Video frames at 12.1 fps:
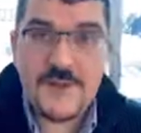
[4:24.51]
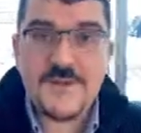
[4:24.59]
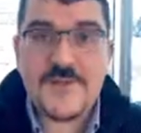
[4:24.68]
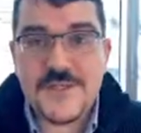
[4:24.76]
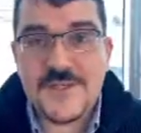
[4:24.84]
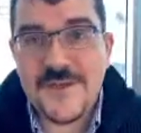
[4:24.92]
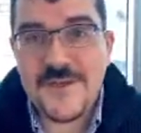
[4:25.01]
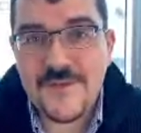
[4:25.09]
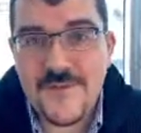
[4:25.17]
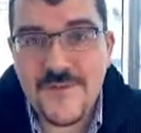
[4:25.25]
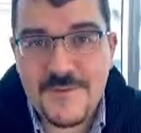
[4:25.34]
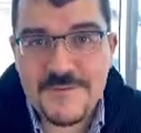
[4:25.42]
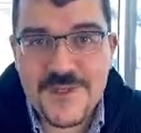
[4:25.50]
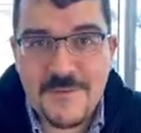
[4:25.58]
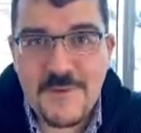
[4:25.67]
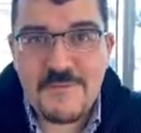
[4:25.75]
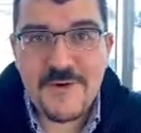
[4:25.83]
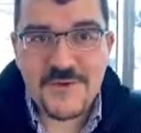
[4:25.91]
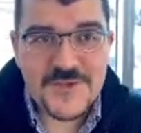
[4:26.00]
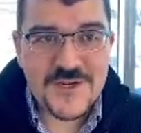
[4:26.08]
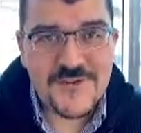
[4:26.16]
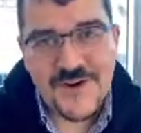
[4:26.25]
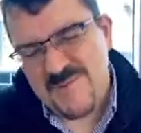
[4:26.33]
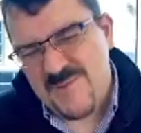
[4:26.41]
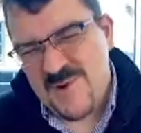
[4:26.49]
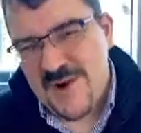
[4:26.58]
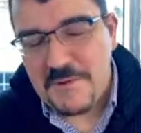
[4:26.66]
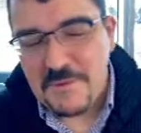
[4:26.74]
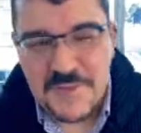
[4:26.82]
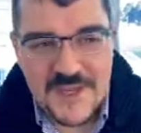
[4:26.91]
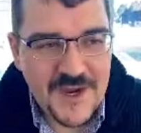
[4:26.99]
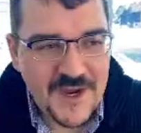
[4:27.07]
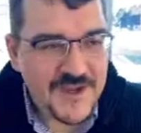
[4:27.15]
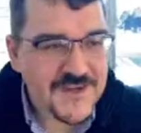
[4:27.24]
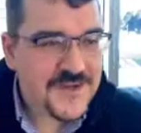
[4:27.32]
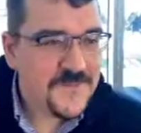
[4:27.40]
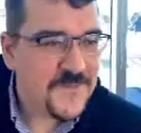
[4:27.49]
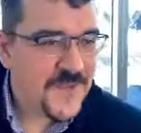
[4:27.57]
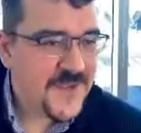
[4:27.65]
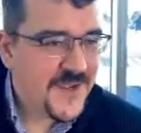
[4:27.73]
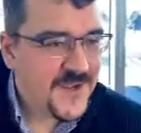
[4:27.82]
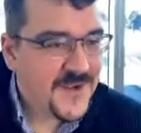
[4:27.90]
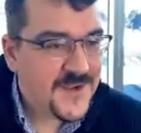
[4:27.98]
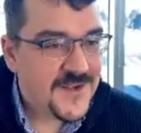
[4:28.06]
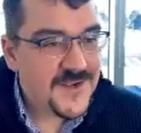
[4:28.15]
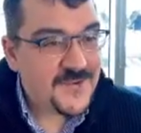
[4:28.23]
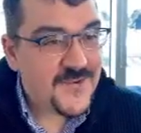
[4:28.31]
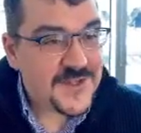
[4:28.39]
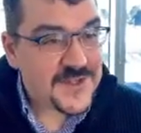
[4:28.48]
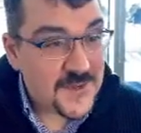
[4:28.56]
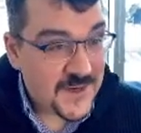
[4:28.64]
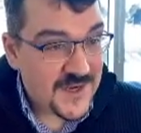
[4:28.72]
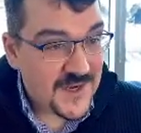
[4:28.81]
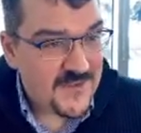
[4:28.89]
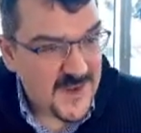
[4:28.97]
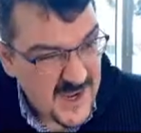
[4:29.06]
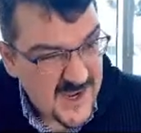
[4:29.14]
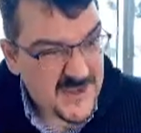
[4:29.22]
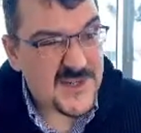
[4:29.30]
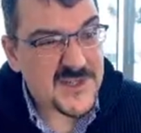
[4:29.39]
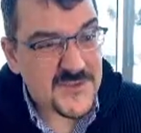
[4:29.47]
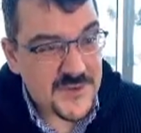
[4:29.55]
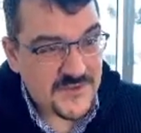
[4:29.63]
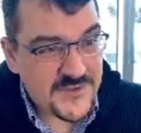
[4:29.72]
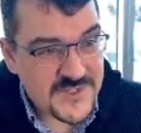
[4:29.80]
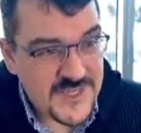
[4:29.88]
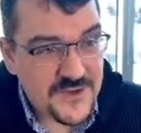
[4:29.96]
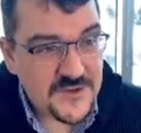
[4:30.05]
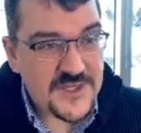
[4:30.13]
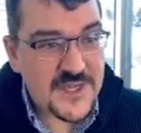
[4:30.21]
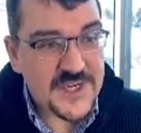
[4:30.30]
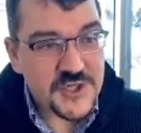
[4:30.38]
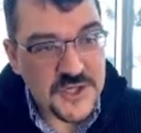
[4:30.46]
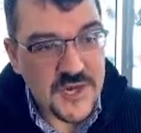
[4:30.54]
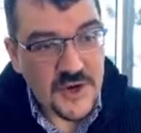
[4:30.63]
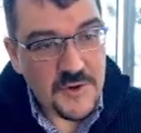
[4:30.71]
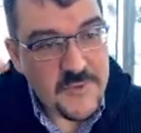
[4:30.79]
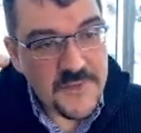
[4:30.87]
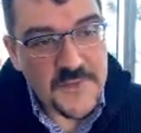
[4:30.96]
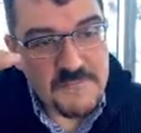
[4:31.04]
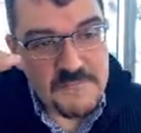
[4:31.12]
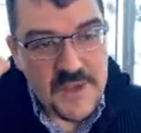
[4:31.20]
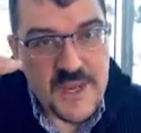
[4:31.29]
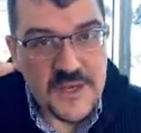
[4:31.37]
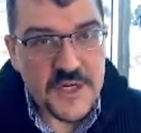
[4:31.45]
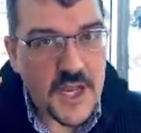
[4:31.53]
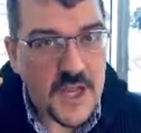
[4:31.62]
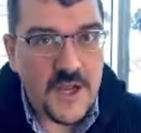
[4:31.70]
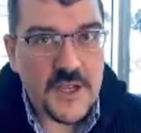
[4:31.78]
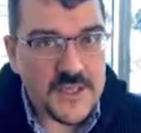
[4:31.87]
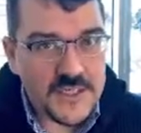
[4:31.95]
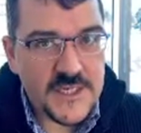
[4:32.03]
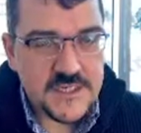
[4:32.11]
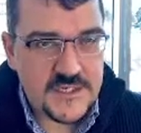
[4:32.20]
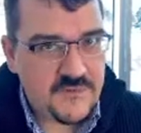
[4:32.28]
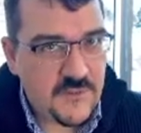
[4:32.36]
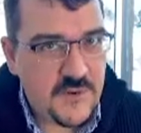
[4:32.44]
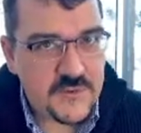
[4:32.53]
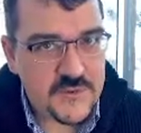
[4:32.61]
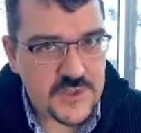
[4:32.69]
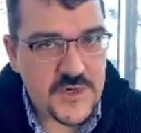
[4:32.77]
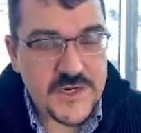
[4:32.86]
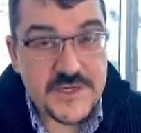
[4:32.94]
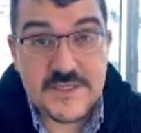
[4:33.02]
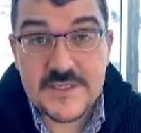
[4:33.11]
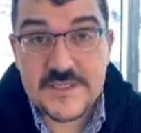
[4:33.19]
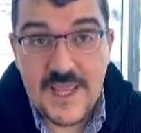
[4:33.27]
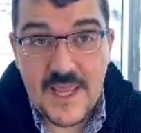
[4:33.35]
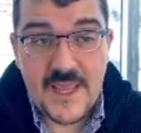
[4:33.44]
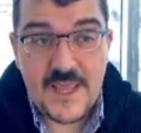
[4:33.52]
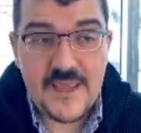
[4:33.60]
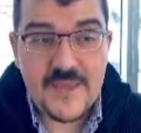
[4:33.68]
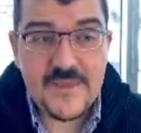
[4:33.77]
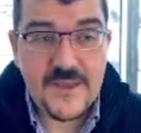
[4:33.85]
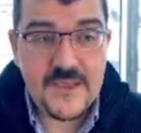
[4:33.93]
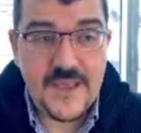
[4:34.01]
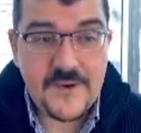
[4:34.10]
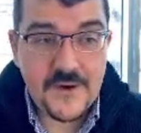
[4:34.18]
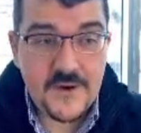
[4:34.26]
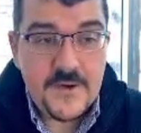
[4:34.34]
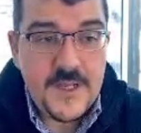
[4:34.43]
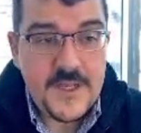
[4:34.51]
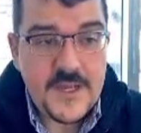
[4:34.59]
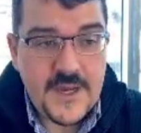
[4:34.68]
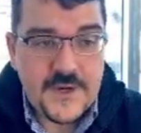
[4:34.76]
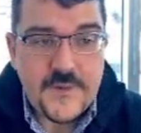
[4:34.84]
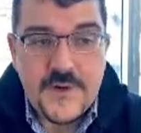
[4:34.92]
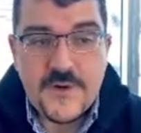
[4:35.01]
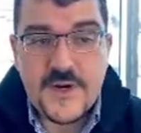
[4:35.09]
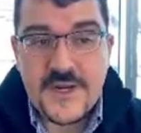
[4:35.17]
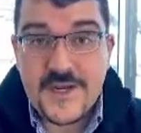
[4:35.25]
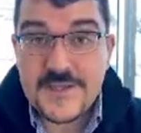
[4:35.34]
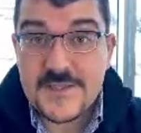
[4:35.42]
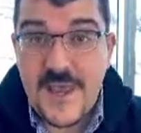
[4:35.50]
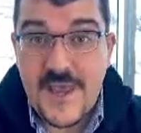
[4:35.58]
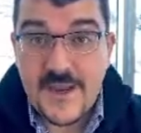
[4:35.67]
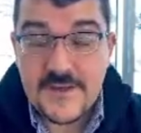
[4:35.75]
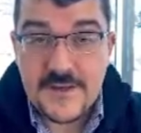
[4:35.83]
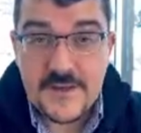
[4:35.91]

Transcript: Just a thumbs up emoji, right? Probably not. Right, so we're going to have an address, we're going to have a salutation. How about the main content of what we're trying to say in the letter? How do we organize that?